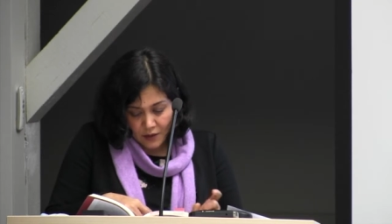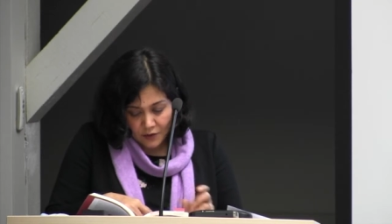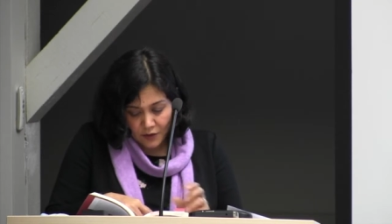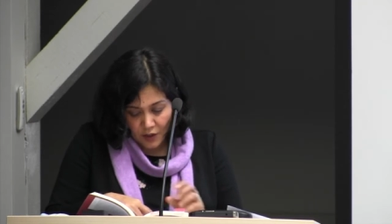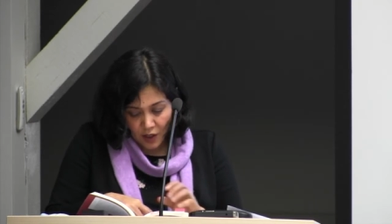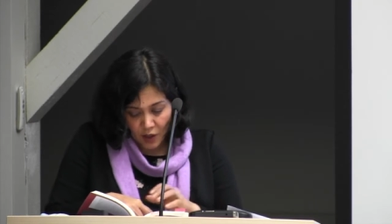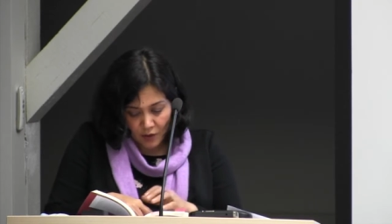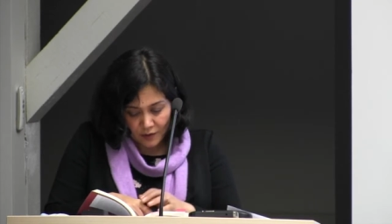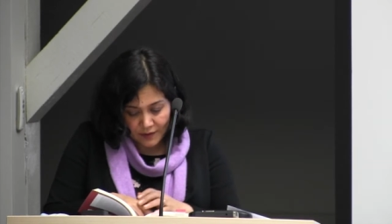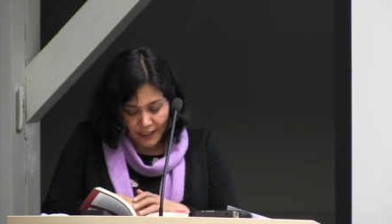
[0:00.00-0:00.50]

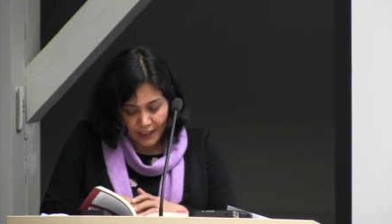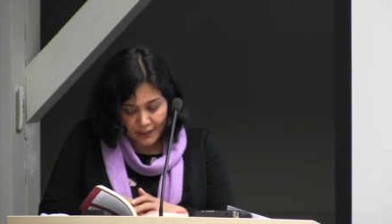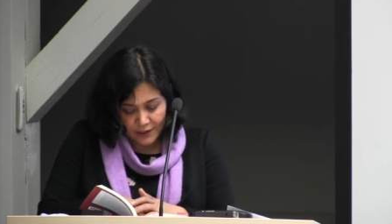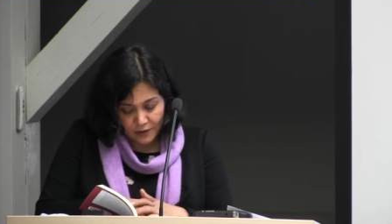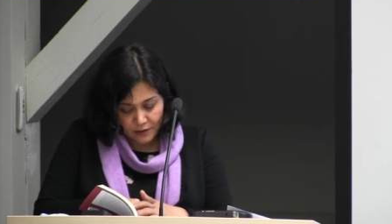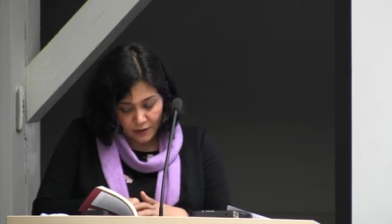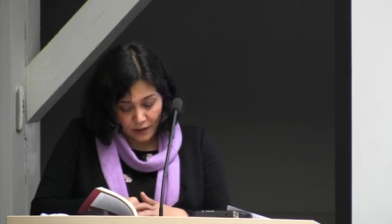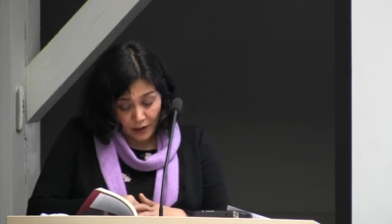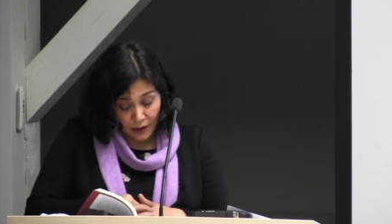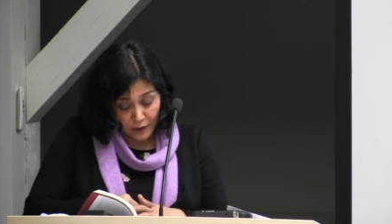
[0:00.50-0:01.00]
now
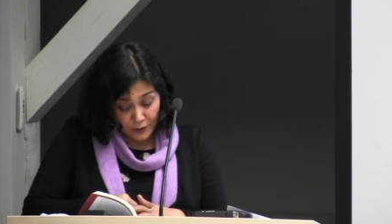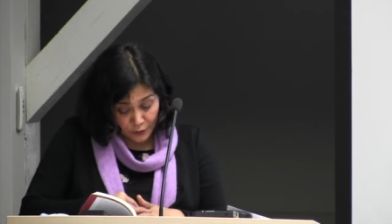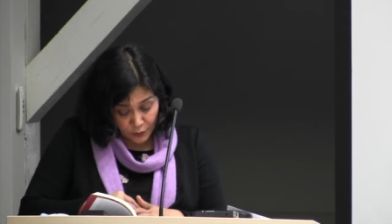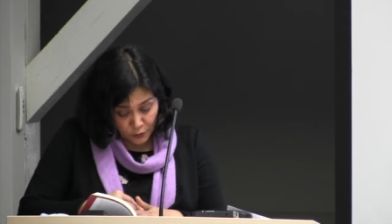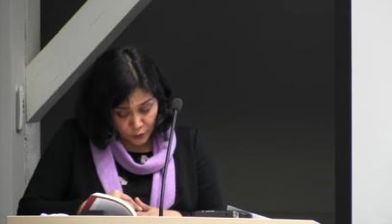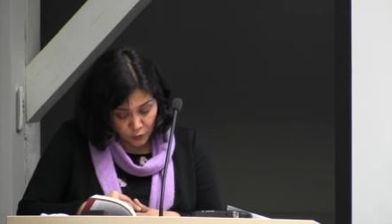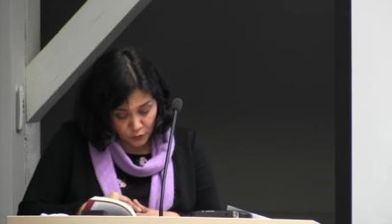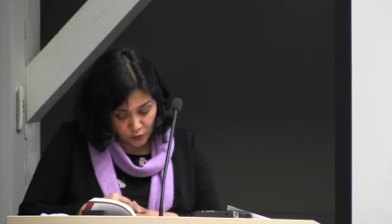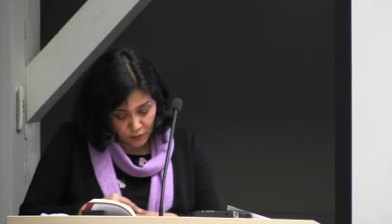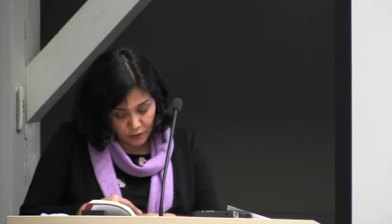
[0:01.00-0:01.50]

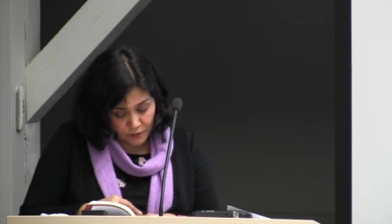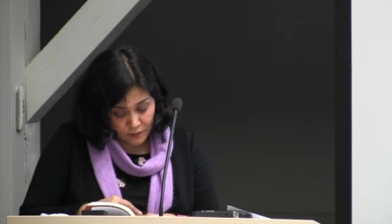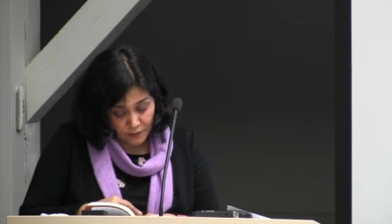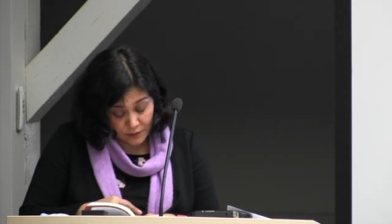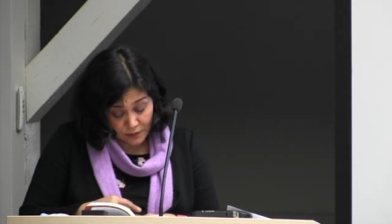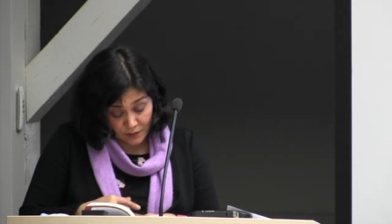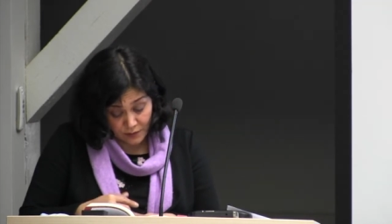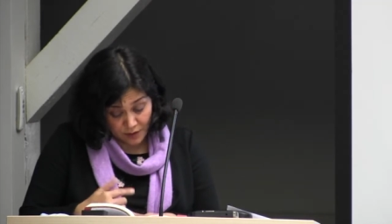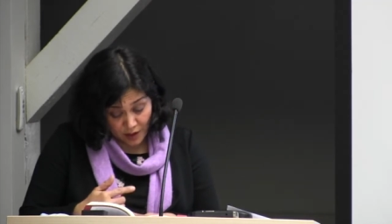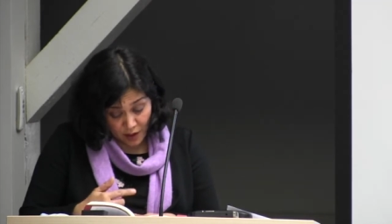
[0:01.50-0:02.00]

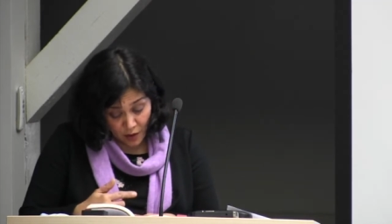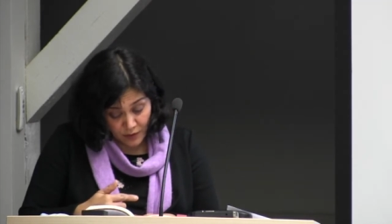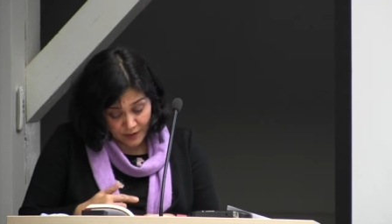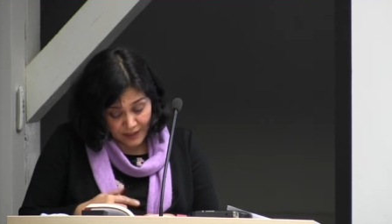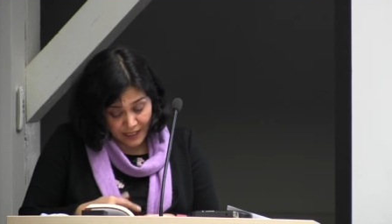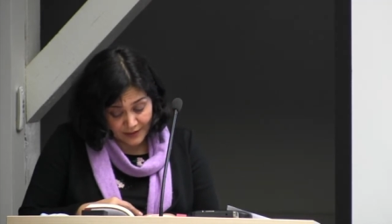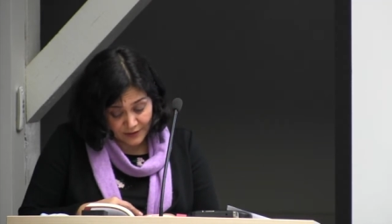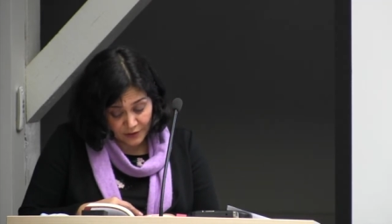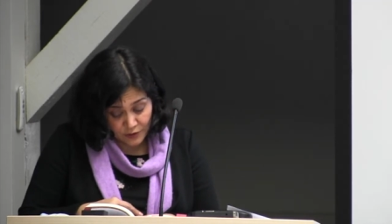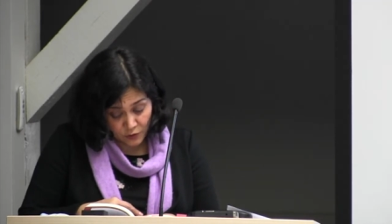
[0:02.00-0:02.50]

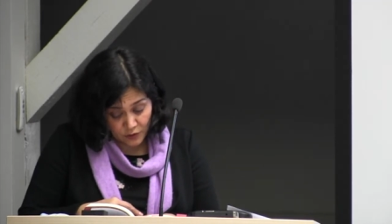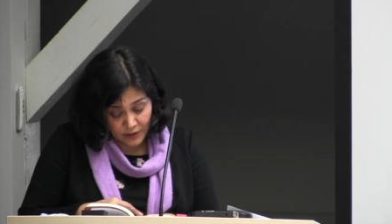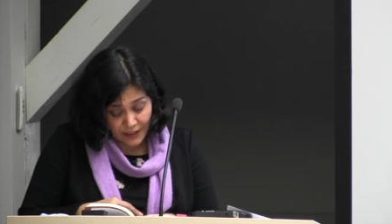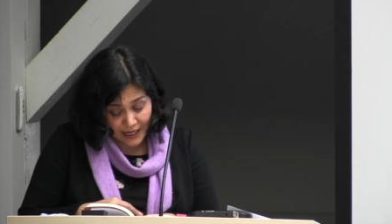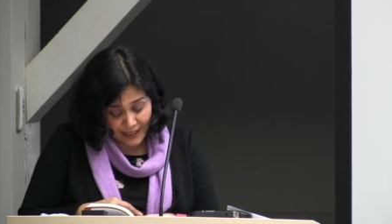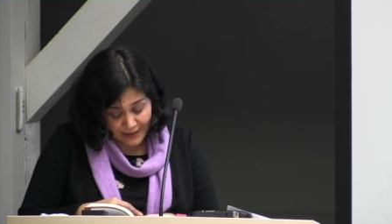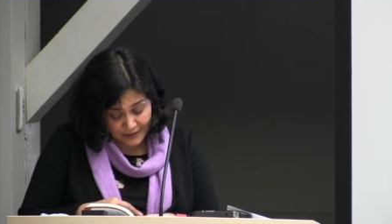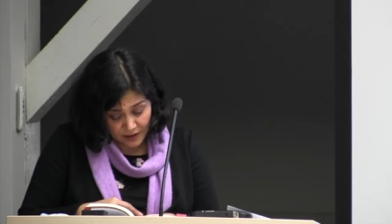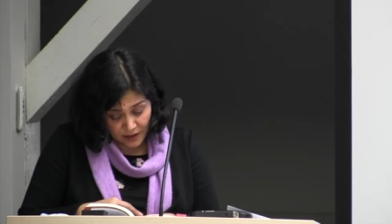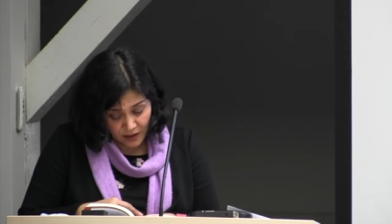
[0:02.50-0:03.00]
that you
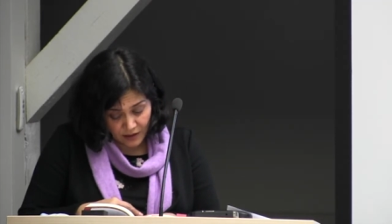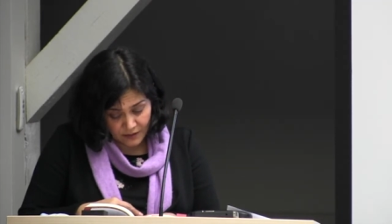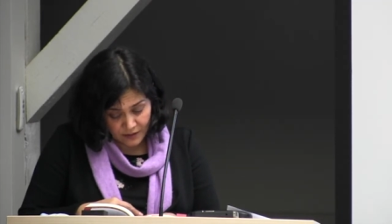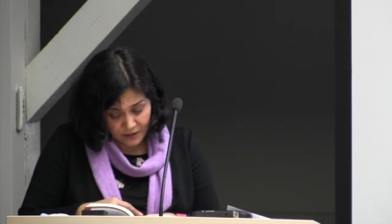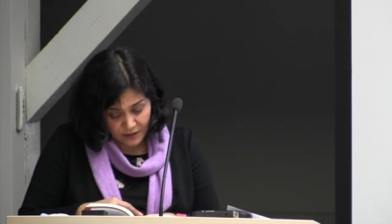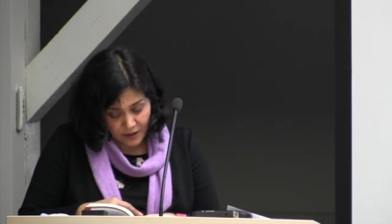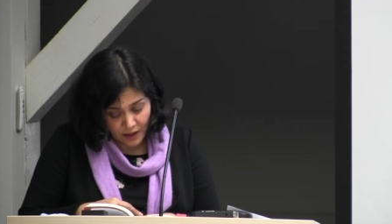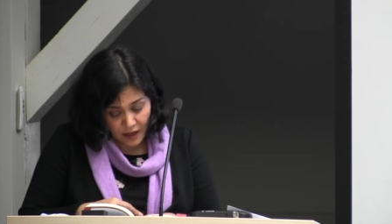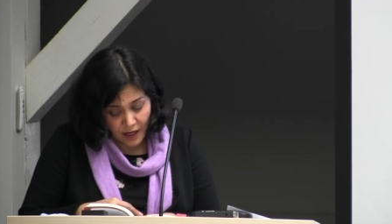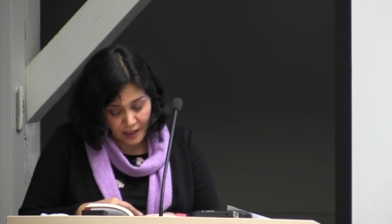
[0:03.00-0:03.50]

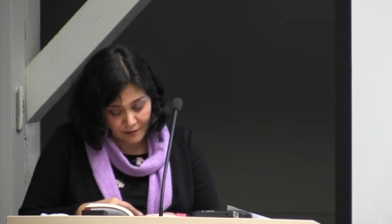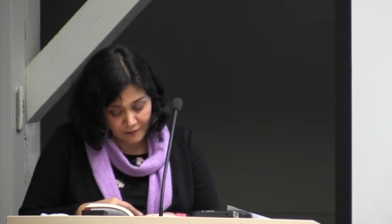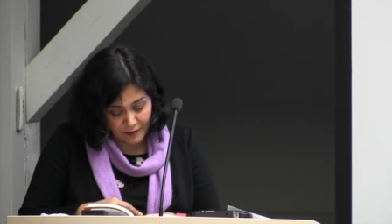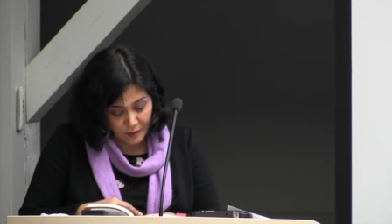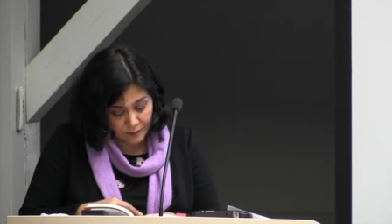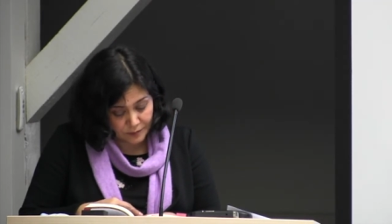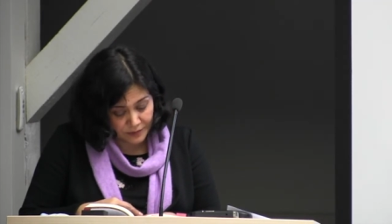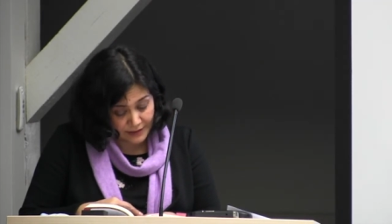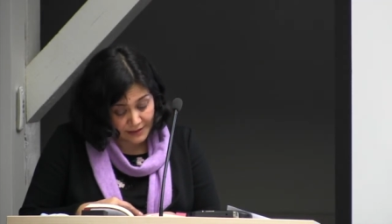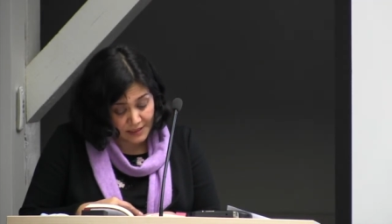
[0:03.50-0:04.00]
cannot, I
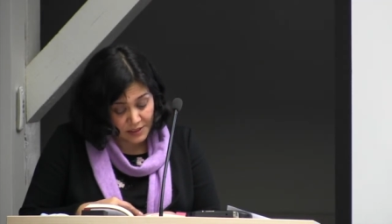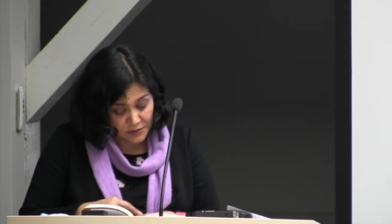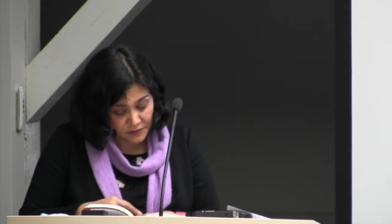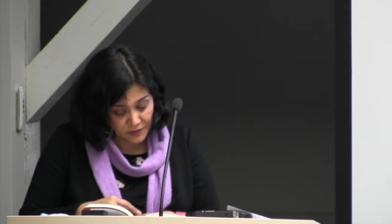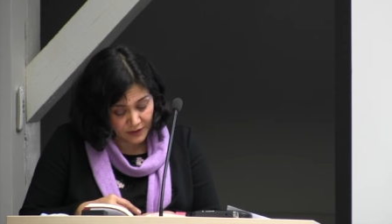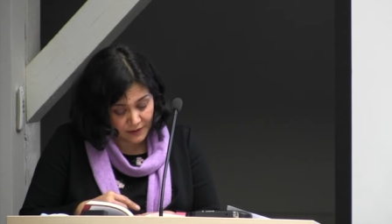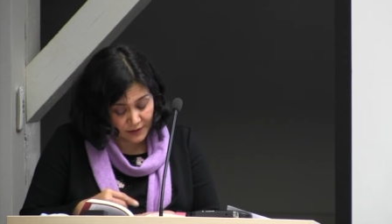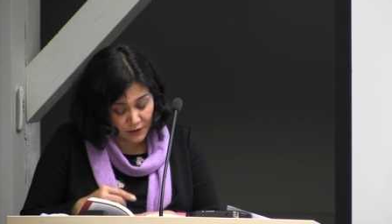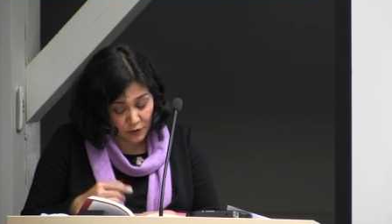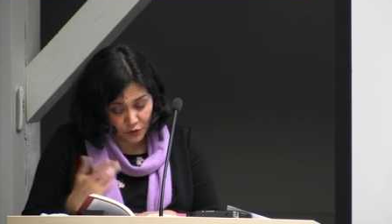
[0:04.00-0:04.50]
will
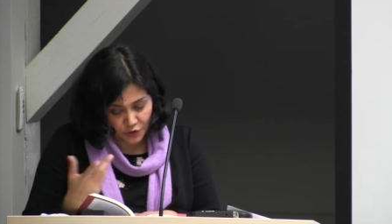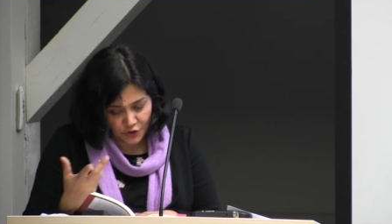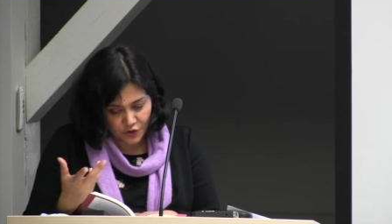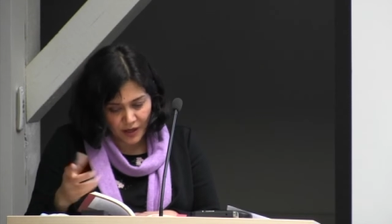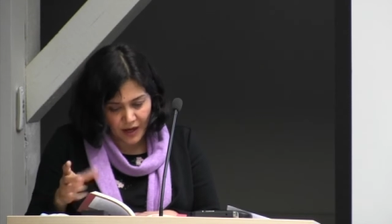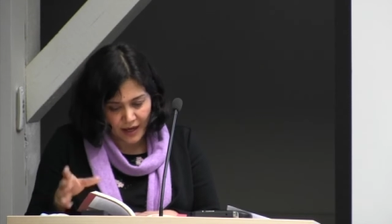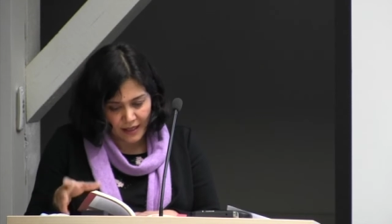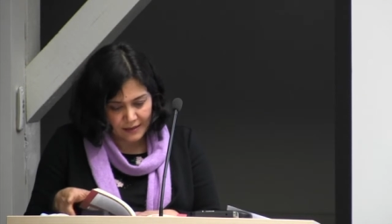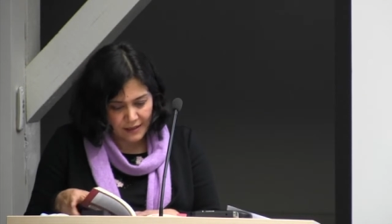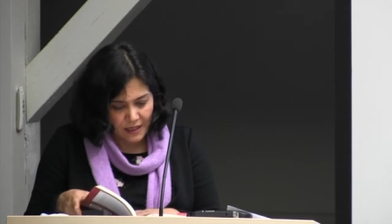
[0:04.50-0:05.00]
breastfeed your
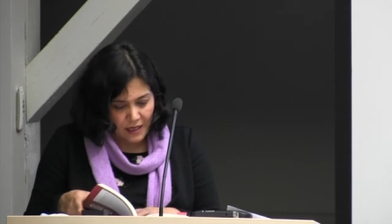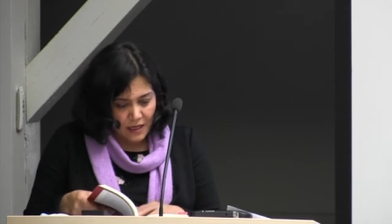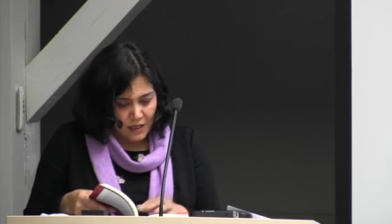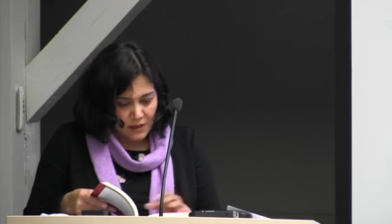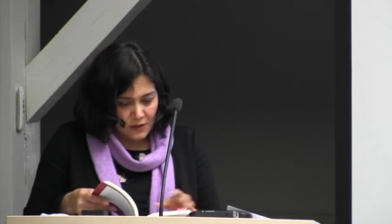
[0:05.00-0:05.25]
child.